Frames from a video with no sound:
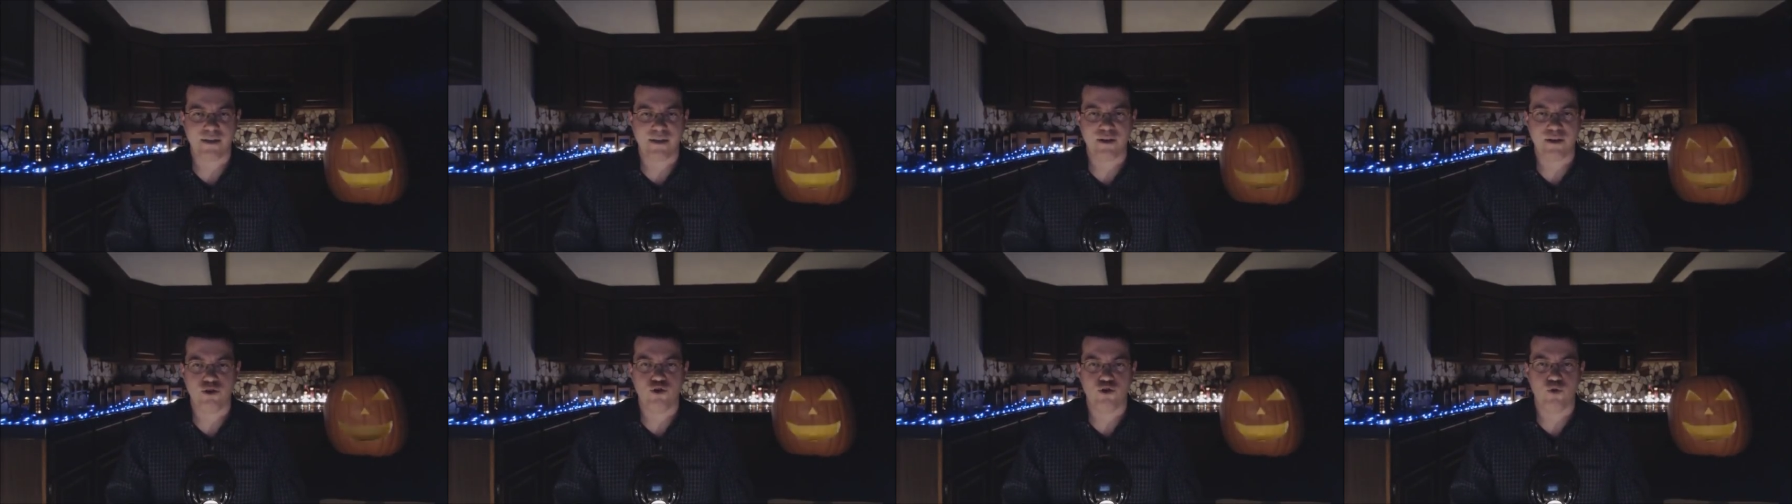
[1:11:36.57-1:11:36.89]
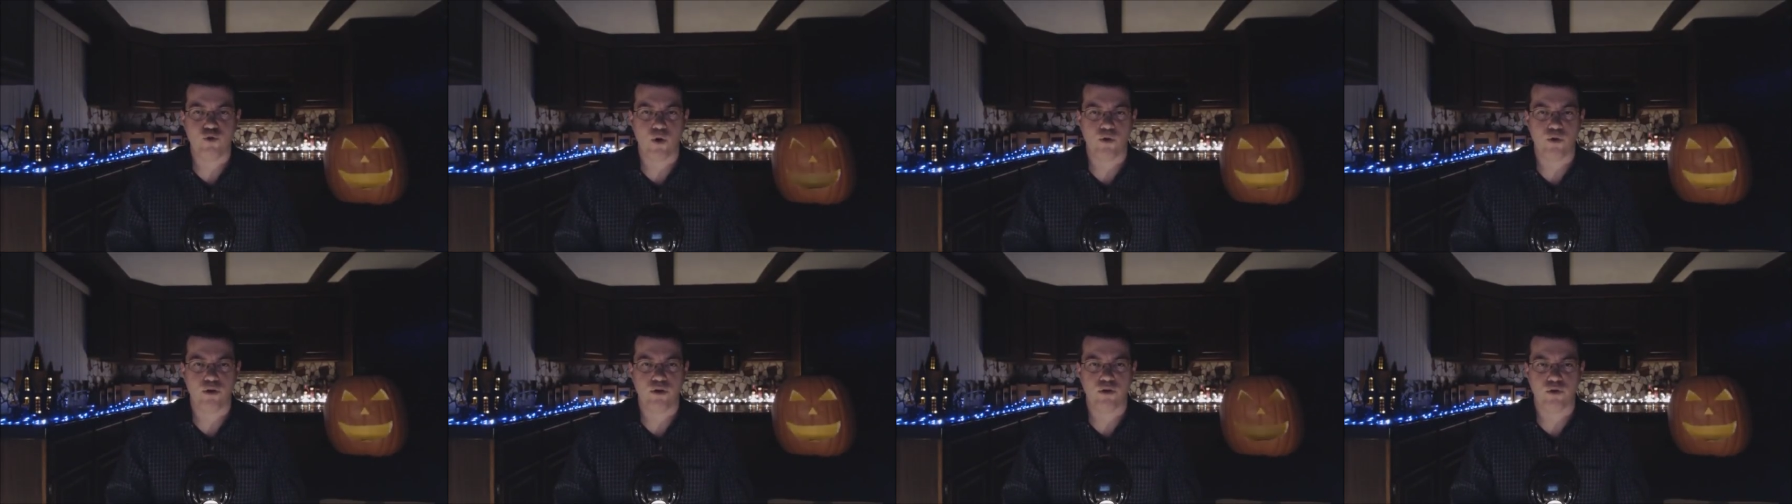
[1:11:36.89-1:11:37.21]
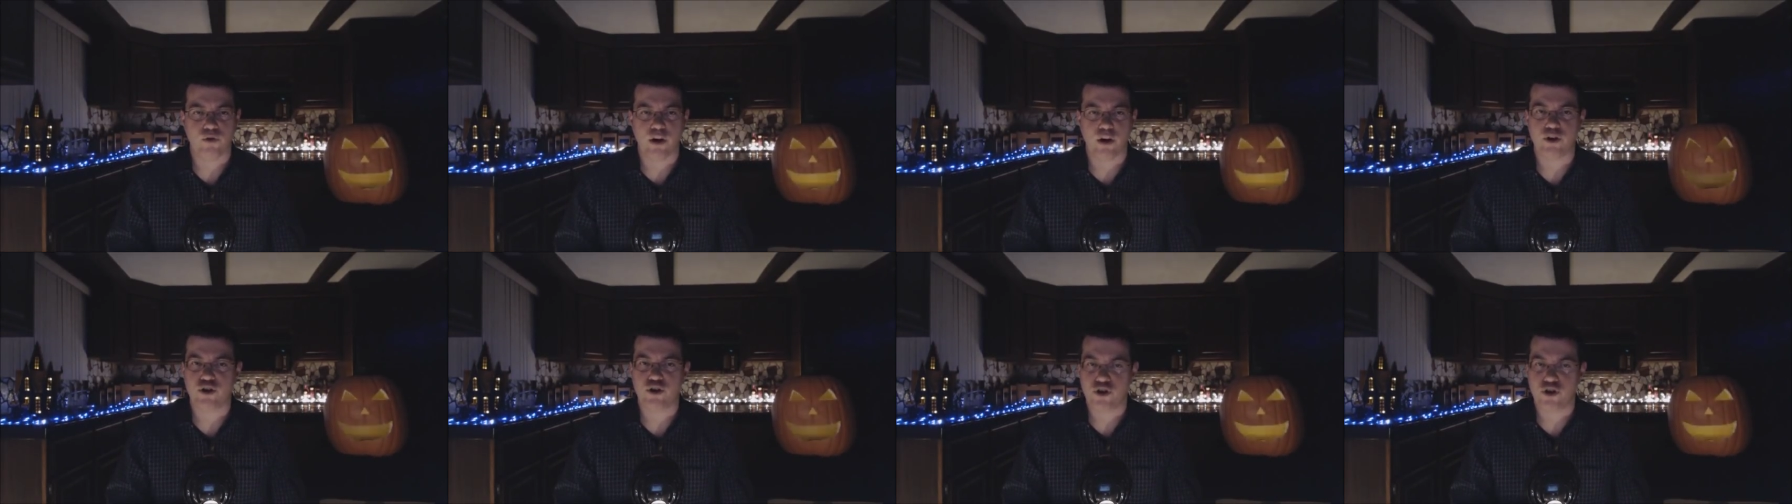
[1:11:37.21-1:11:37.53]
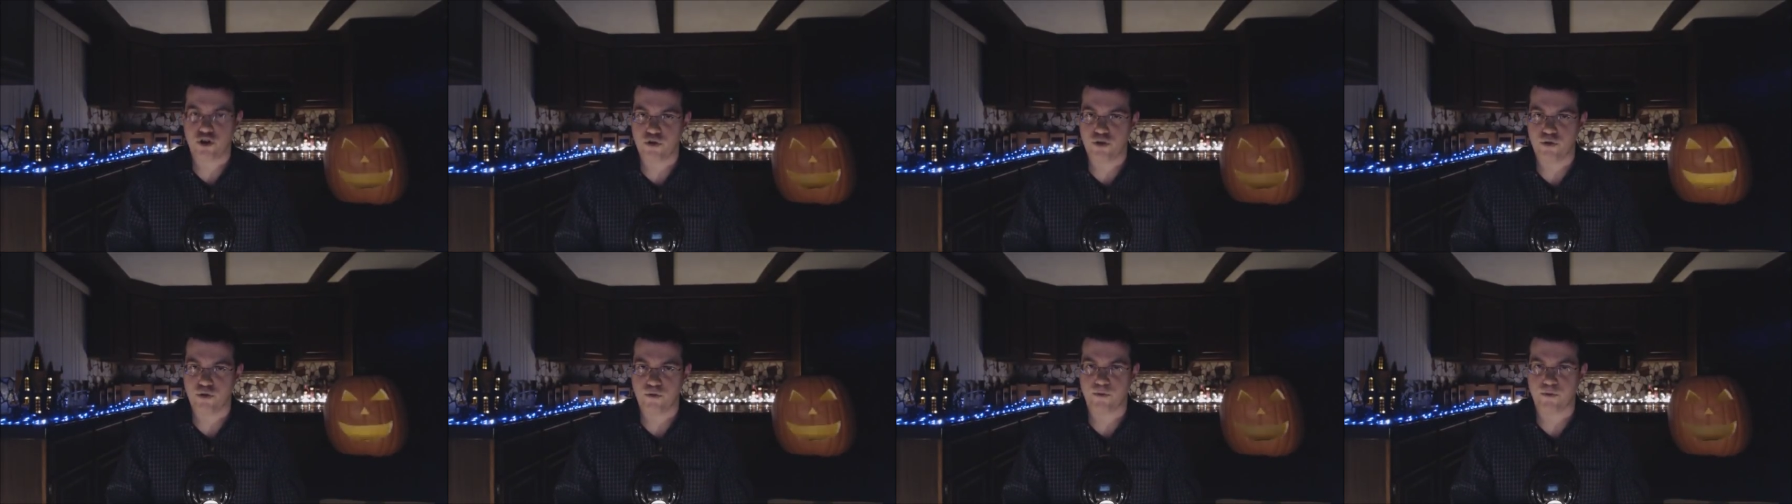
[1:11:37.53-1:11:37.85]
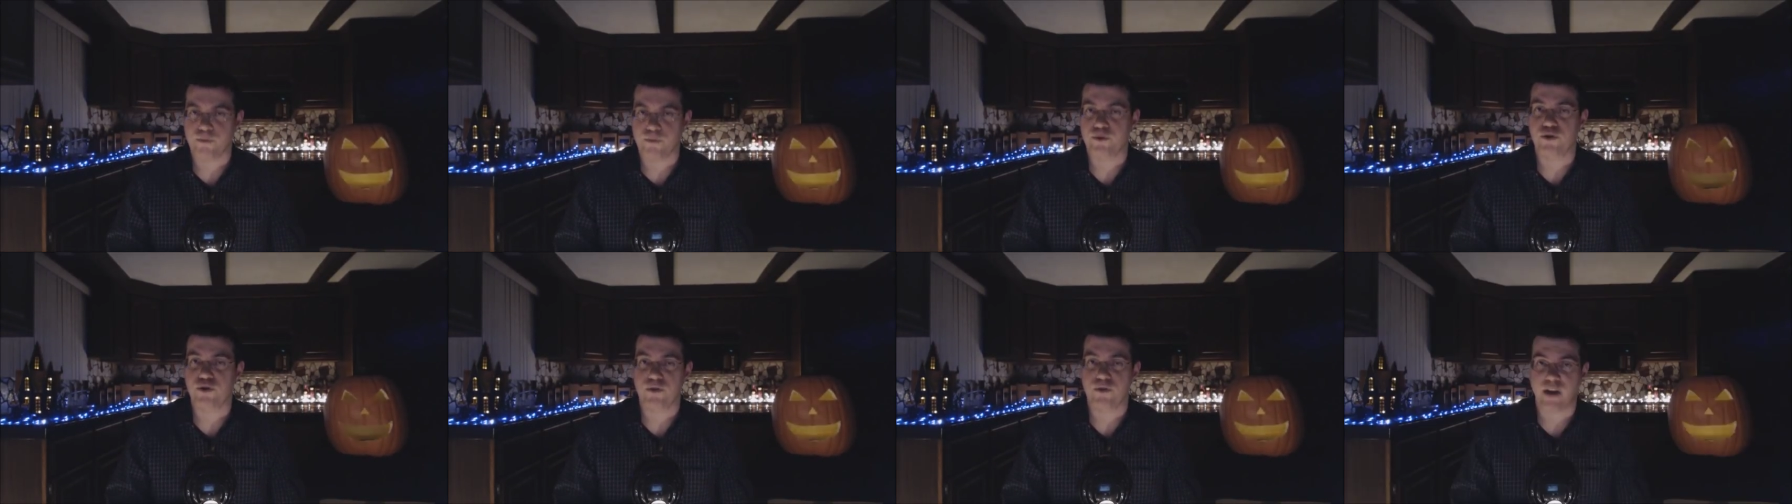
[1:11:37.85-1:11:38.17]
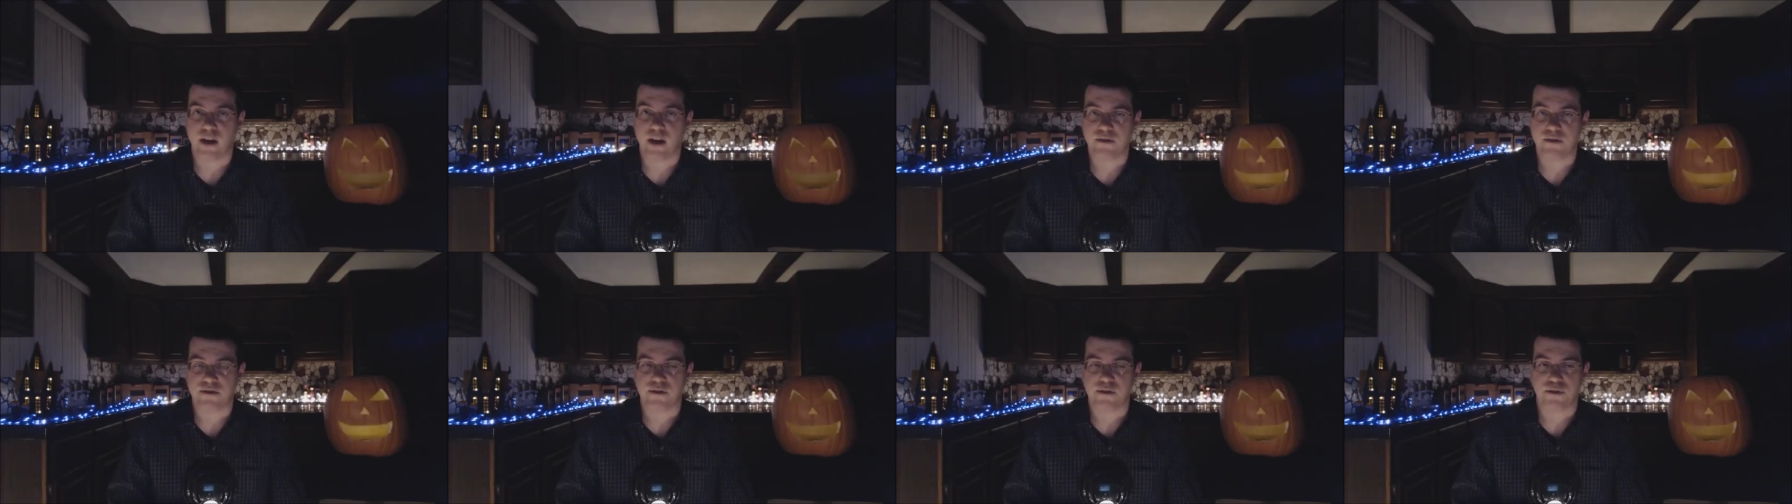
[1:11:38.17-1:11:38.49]
I think Ju-on The Grudge two from
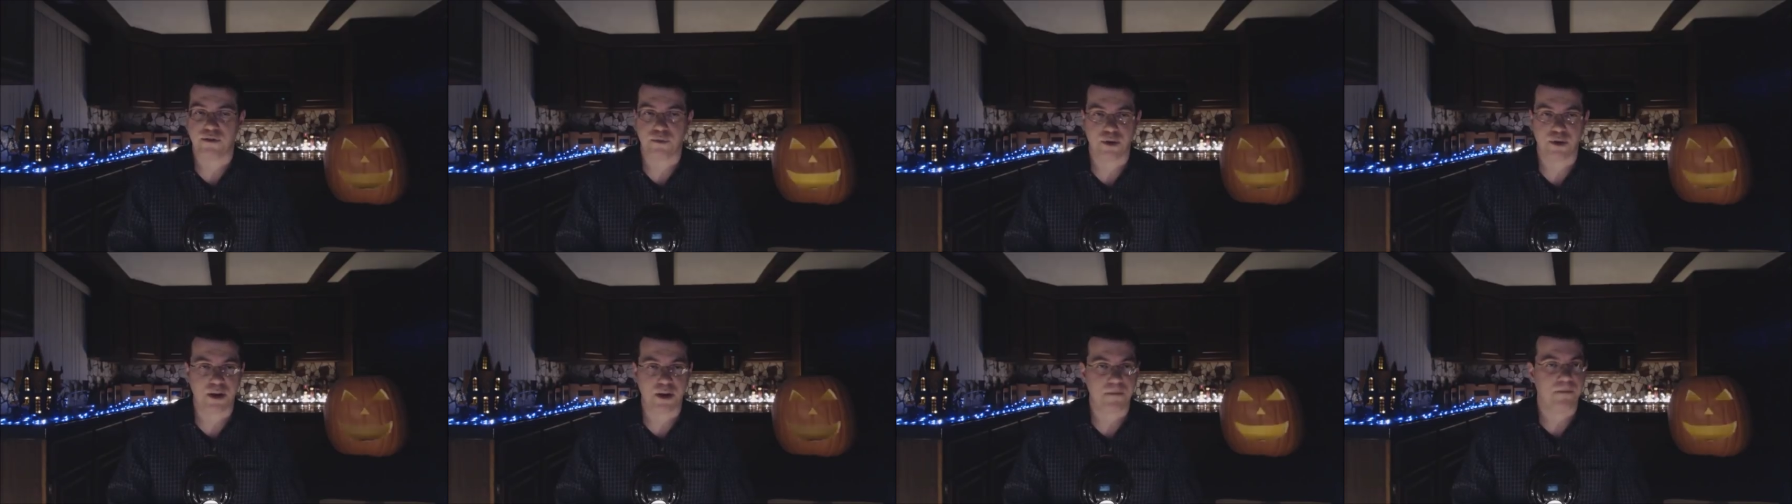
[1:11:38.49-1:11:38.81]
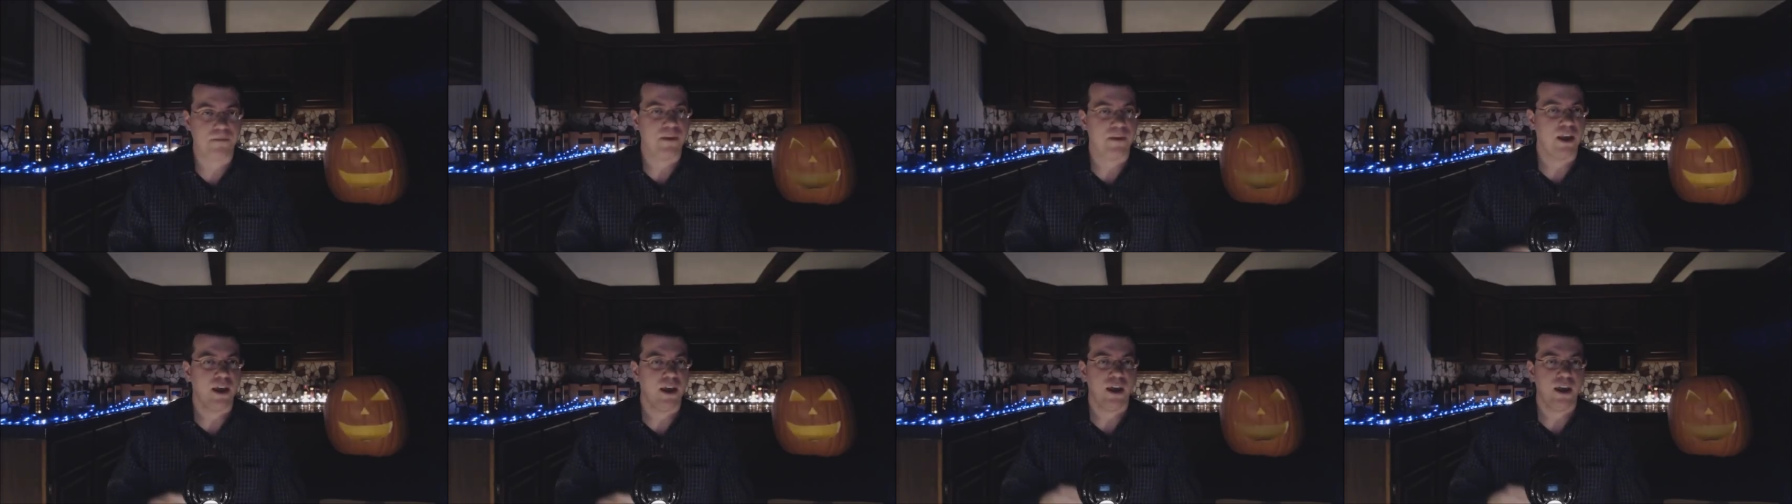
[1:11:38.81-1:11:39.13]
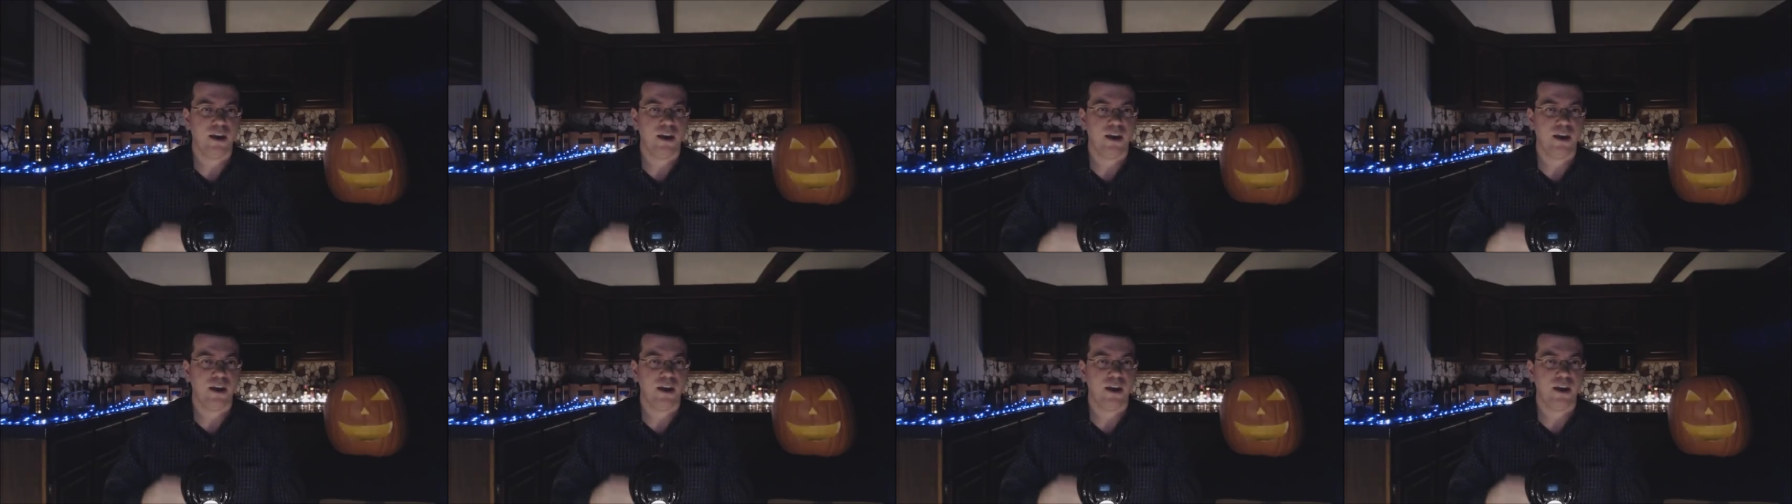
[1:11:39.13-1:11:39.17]
two thousand three